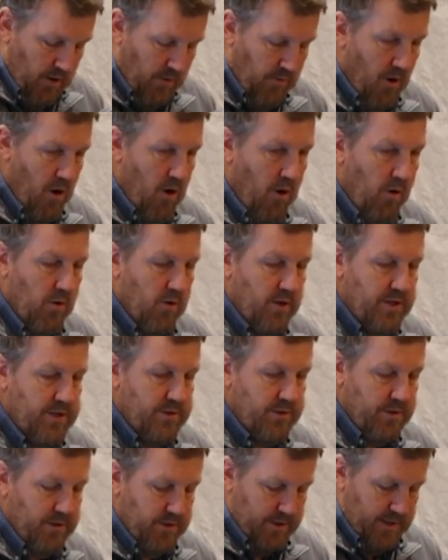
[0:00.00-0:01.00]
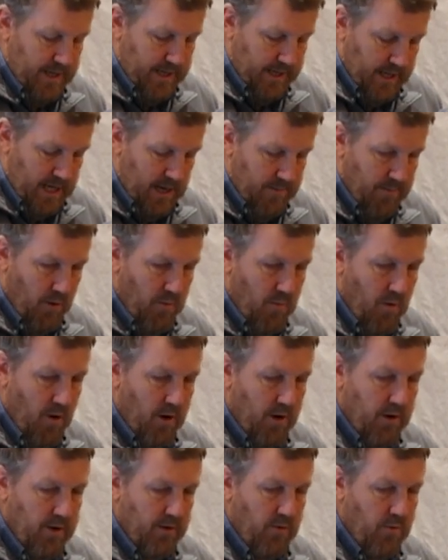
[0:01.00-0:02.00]
grow our oysters and keep our
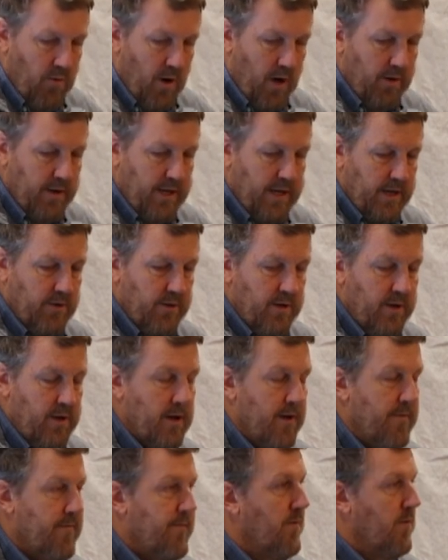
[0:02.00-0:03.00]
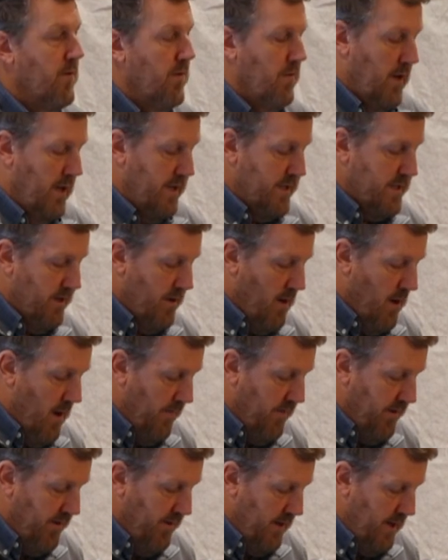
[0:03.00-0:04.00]
water quality good enough for us to
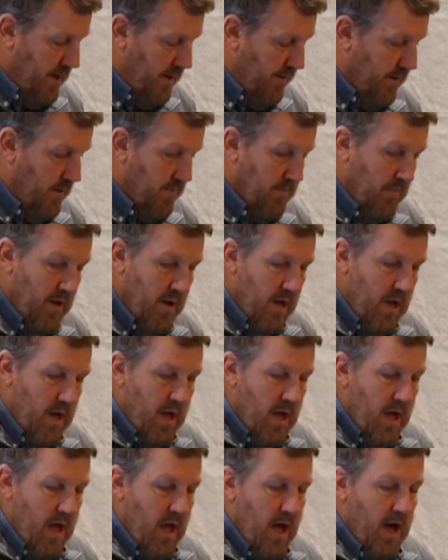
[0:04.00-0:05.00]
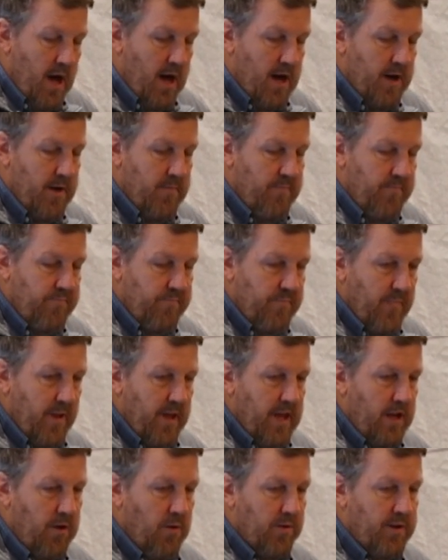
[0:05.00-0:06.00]
harvest and eat them. Um,
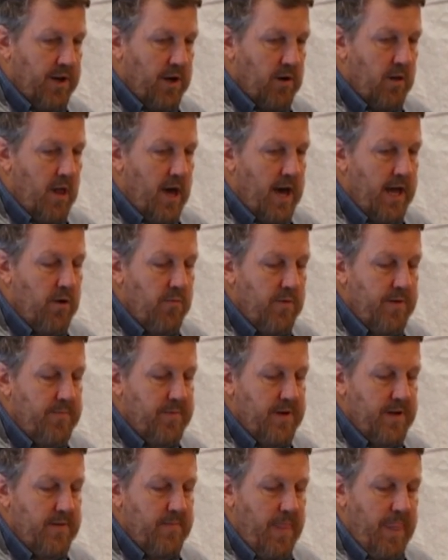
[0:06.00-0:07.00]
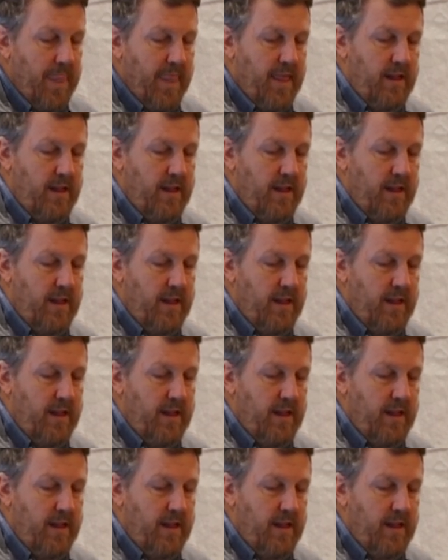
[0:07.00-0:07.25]
in North Carolina, we've been